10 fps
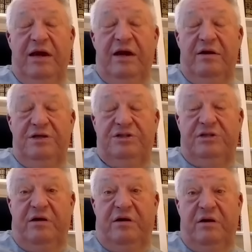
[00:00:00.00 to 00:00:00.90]

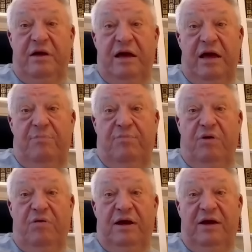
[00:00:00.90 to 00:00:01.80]
candidates that are
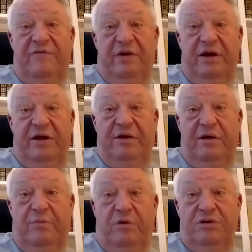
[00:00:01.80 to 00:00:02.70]
pro-life and
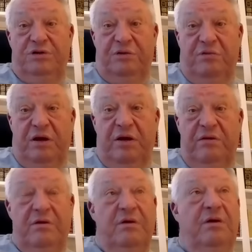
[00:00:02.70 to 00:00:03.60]
anti-abortion,
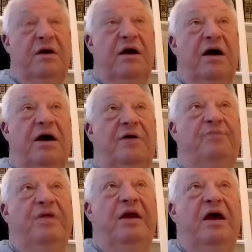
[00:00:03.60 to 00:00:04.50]
right? I